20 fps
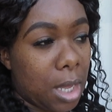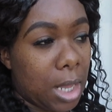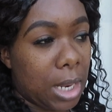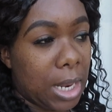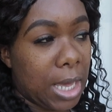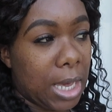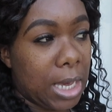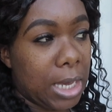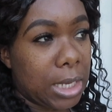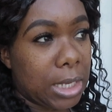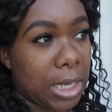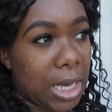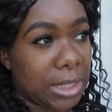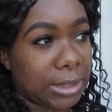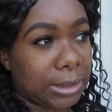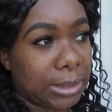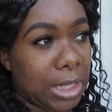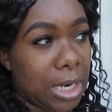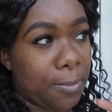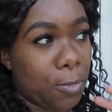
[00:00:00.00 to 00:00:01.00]
Like I
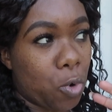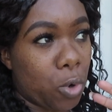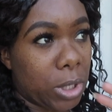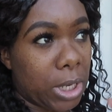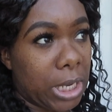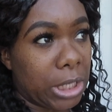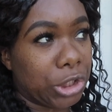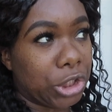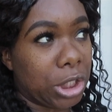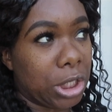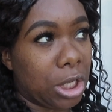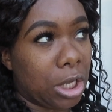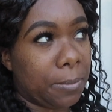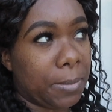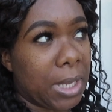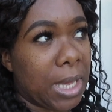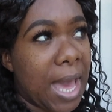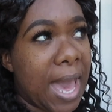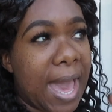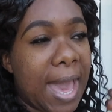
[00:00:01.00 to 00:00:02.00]
said, I'm going to
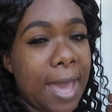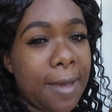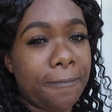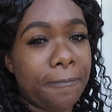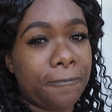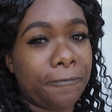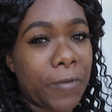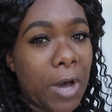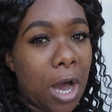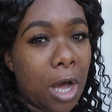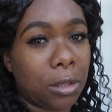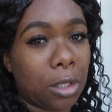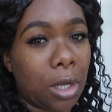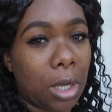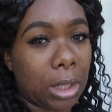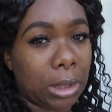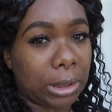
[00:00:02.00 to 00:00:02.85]
H&M. I follow a